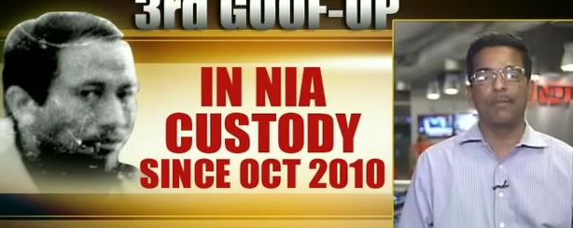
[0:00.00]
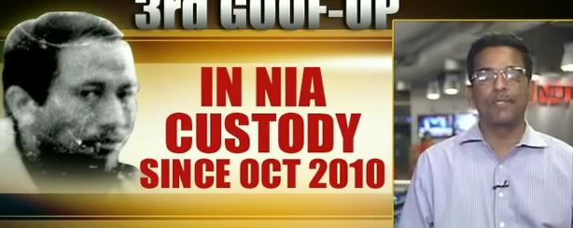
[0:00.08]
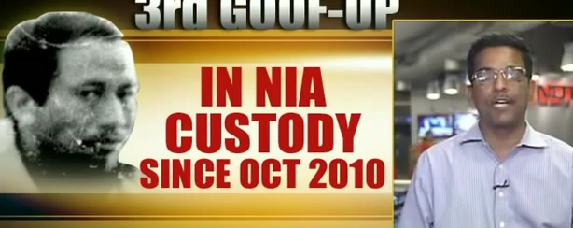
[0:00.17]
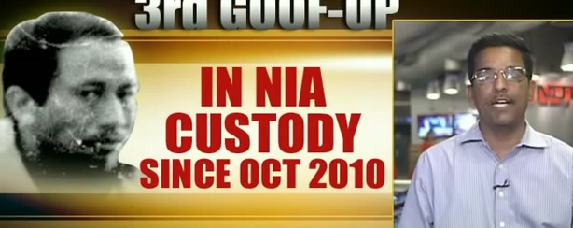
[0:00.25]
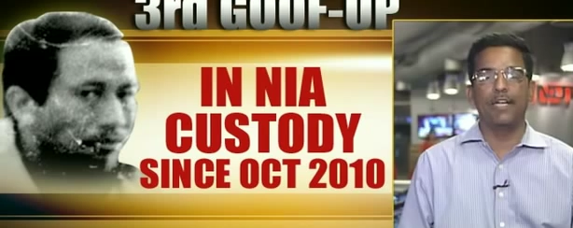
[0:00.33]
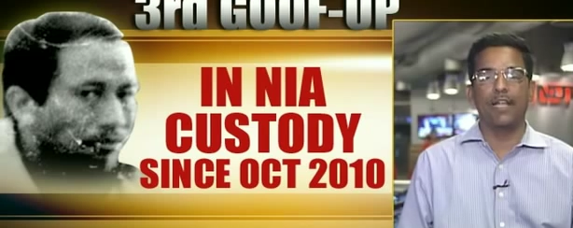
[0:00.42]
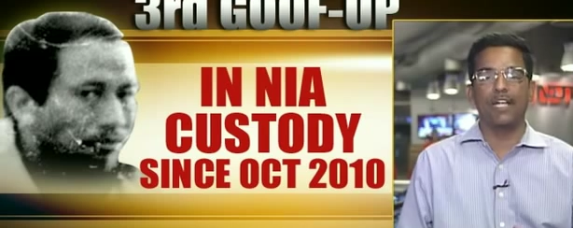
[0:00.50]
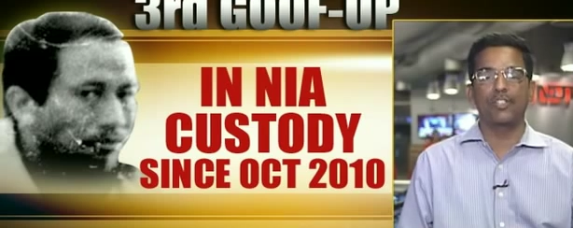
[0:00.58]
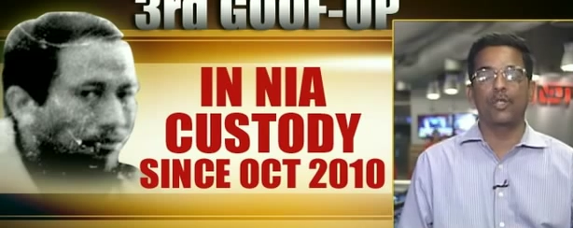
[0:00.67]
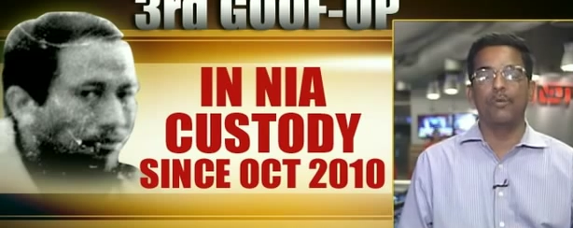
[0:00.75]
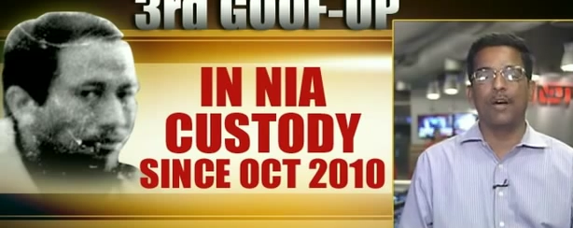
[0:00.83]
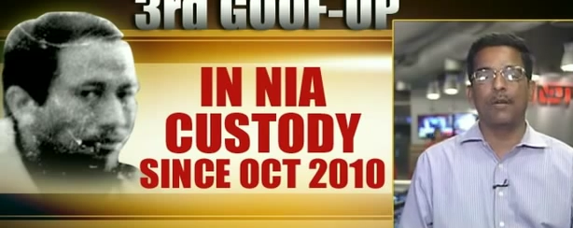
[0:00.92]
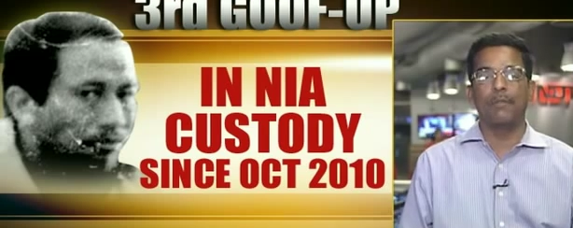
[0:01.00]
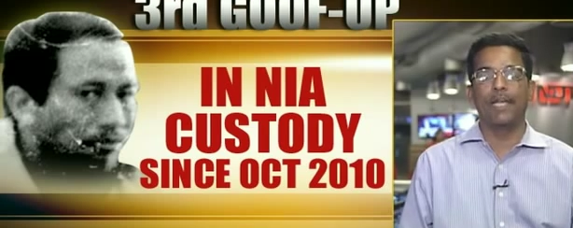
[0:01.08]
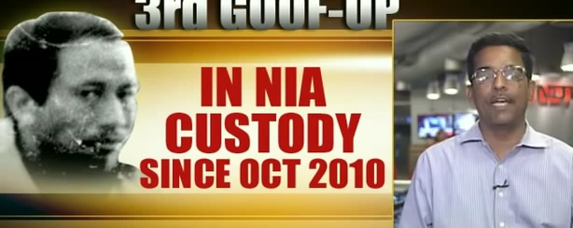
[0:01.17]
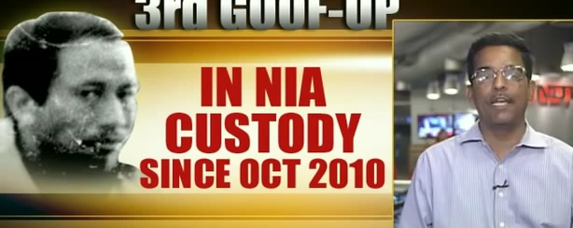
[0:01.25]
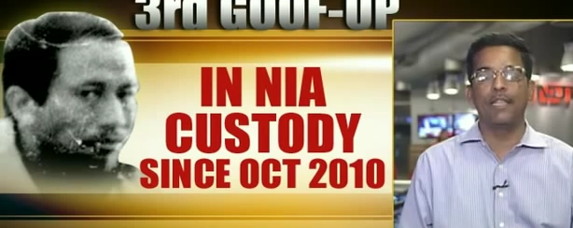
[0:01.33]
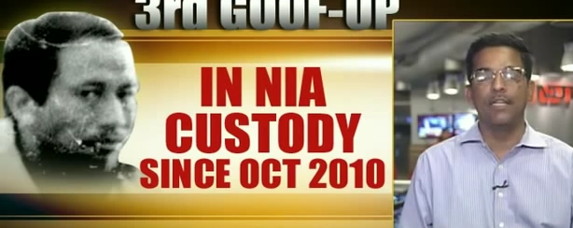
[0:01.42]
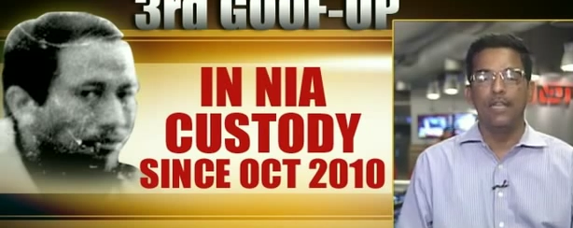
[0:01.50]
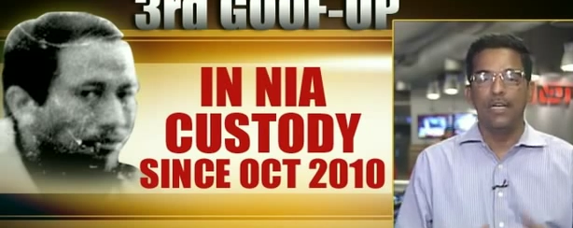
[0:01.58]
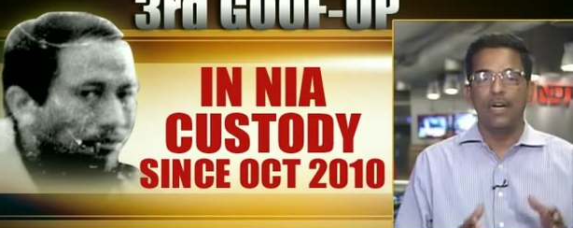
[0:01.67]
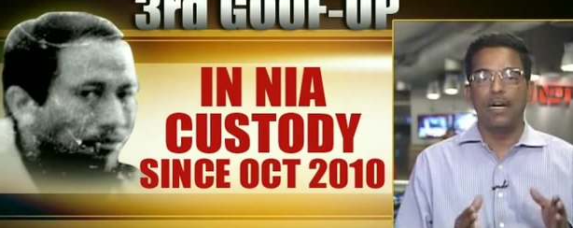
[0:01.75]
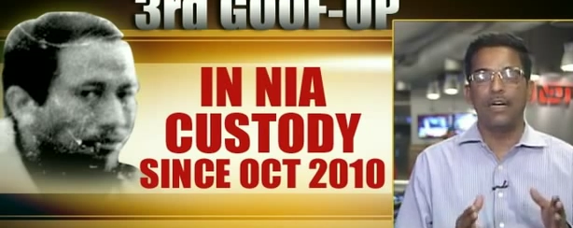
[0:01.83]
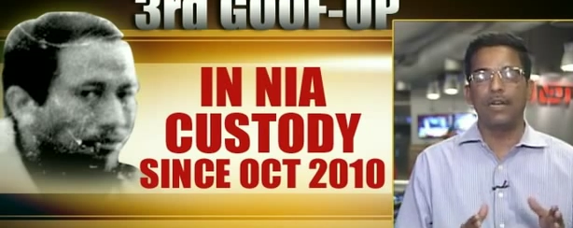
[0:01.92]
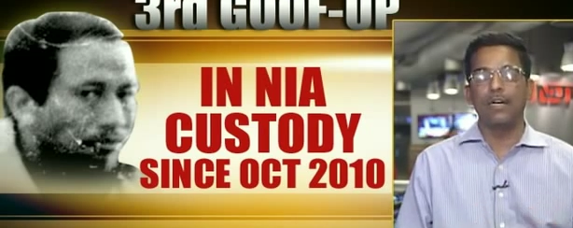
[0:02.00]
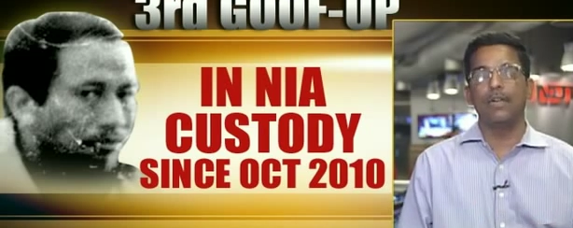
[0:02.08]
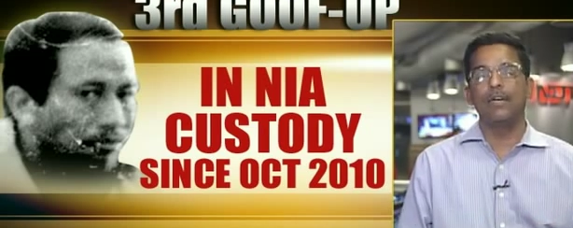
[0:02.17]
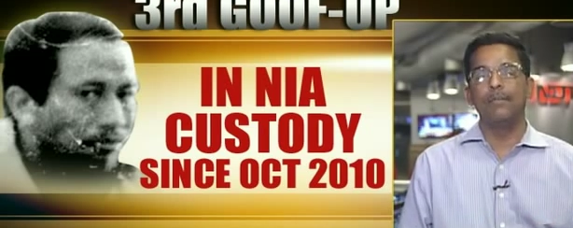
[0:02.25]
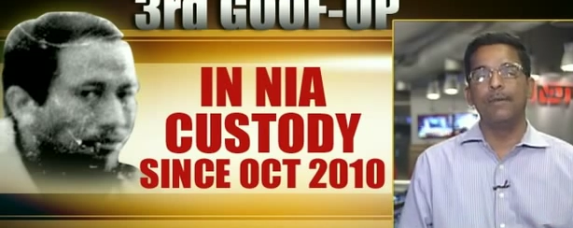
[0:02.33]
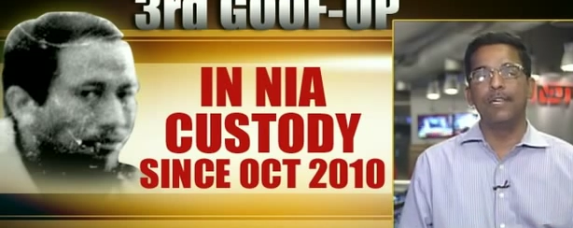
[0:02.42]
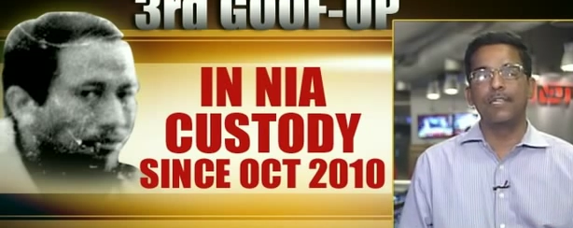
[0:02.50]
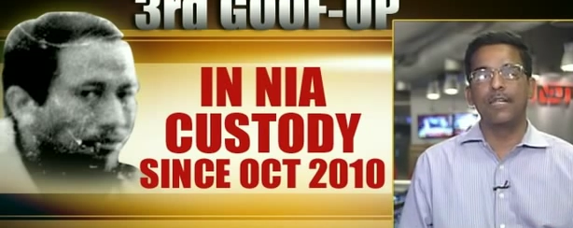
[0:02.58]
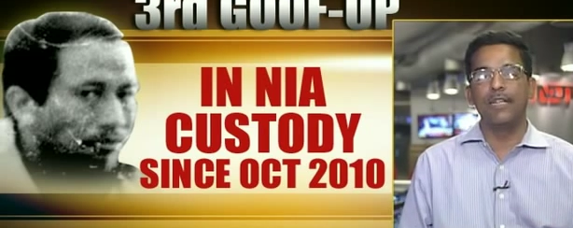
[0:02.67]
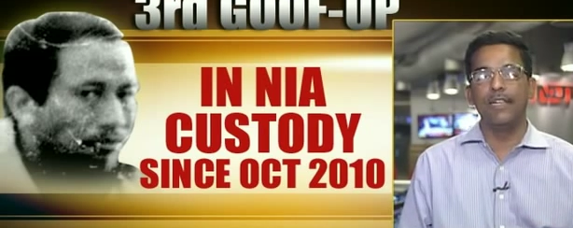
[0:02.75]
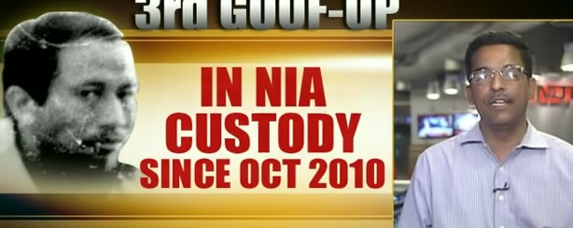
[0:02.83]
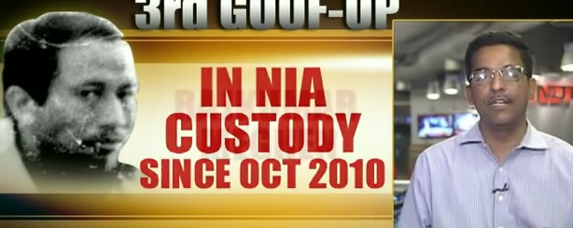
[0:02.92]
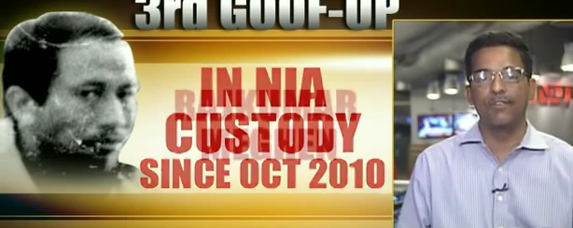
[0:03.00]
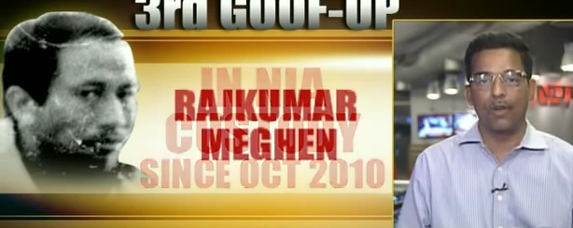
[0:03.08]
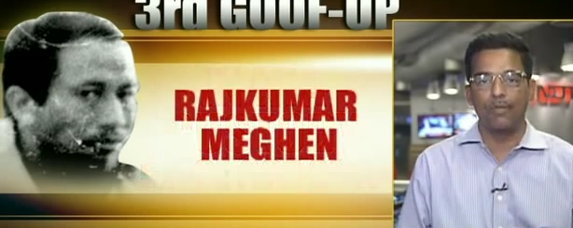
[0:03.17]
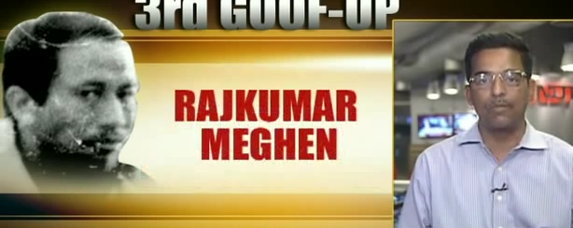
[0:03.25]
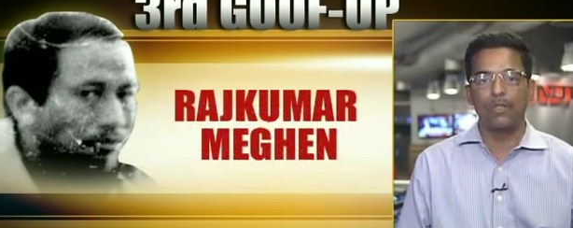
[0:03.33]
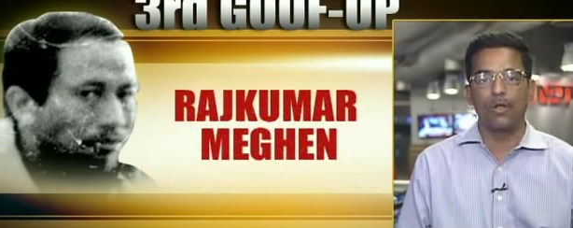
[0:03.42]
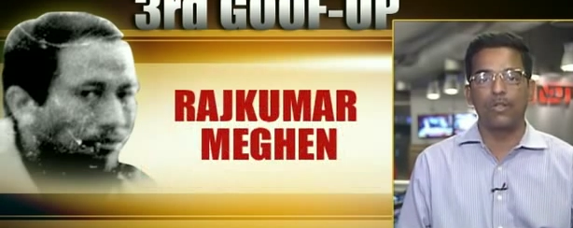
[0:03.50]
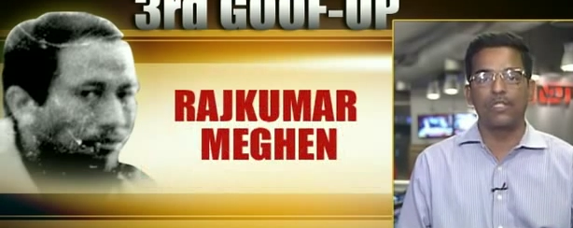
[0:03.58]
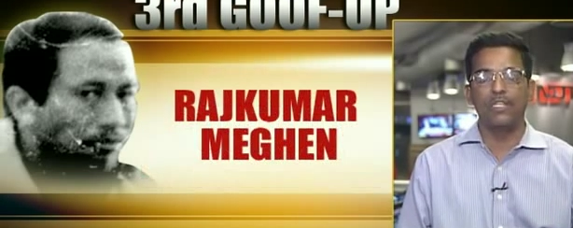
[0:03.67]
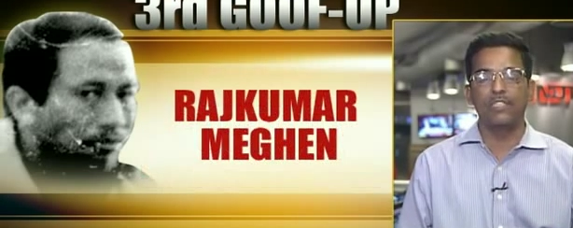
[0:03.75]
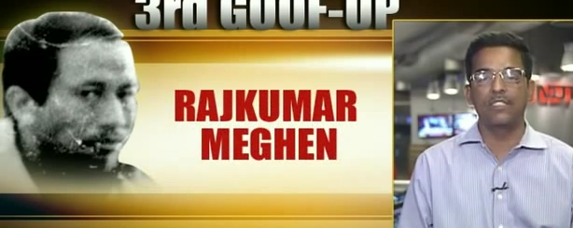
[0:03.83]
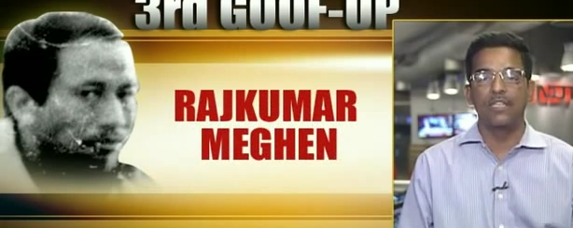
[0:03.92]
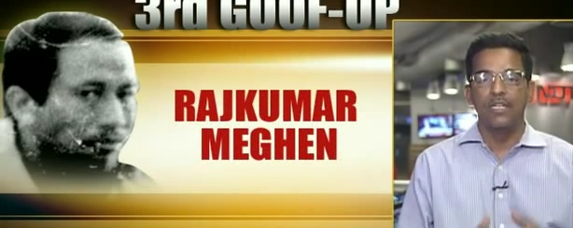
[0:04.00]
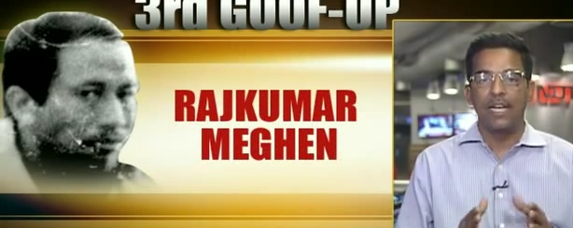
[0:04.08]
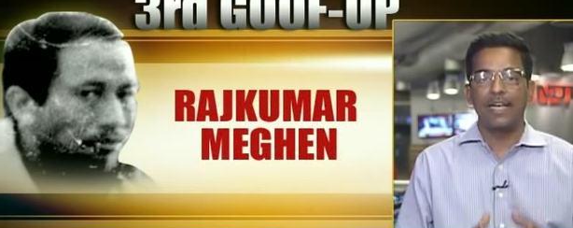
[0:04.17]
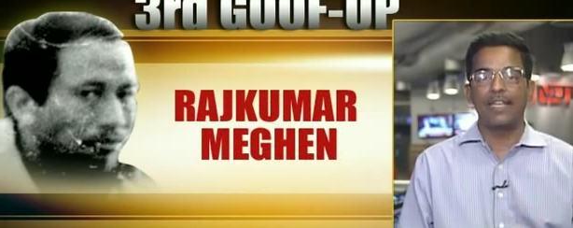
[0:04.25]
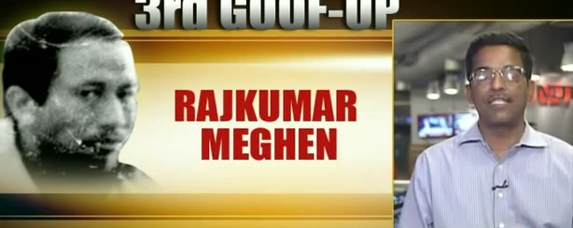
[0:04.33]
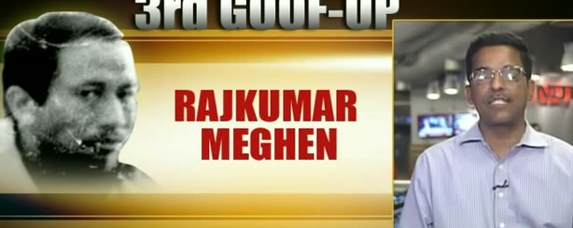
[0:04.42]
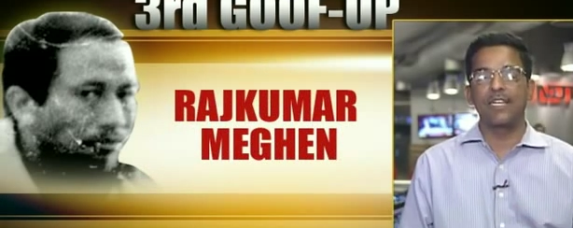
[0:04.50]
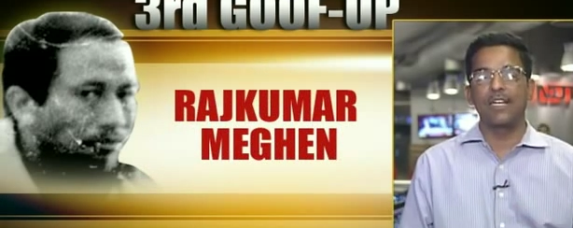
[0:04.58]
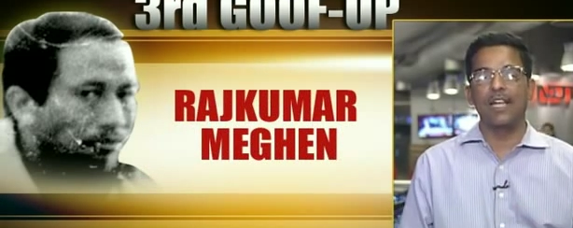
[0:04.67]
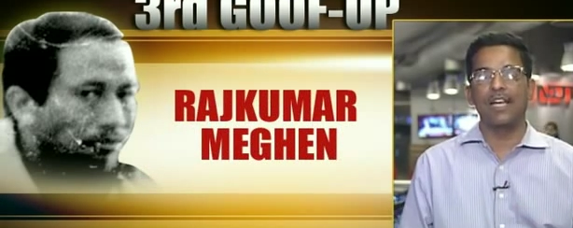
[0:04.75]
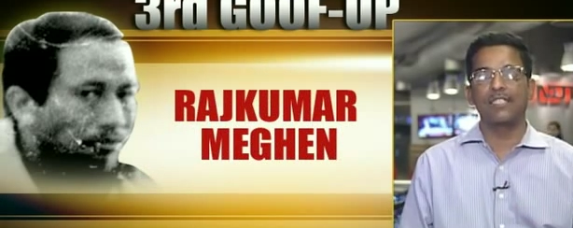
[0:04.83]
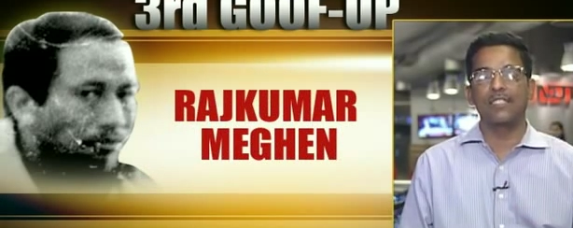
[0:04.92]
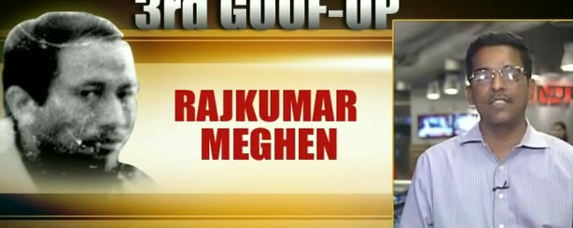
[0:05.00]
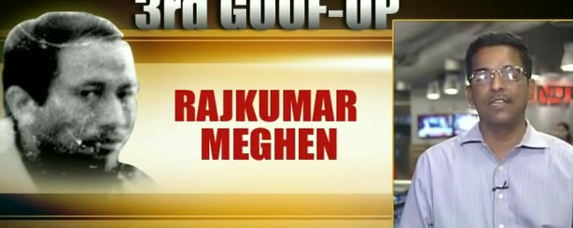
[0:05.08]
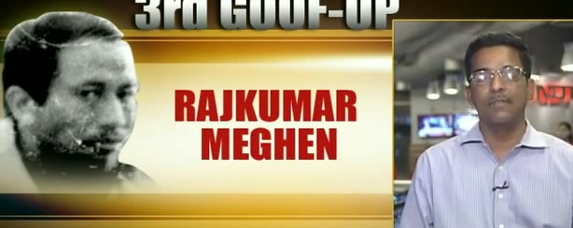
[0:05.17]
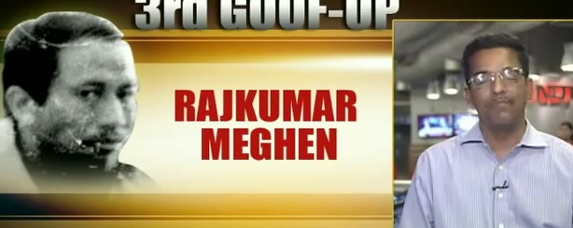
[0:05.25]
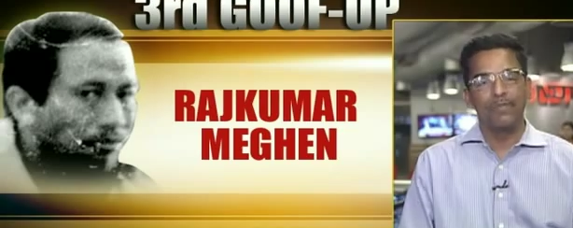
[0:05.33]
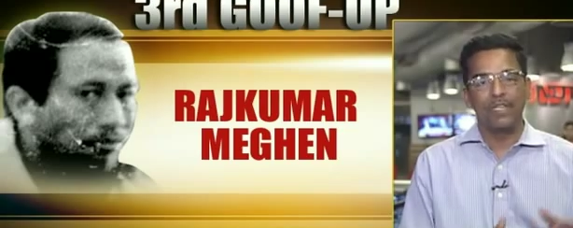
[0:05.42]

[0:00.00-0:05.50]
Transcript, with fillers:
Speaker 1: website. Rajkumar Meghen, a militant leader from the Northeast, arrested last year,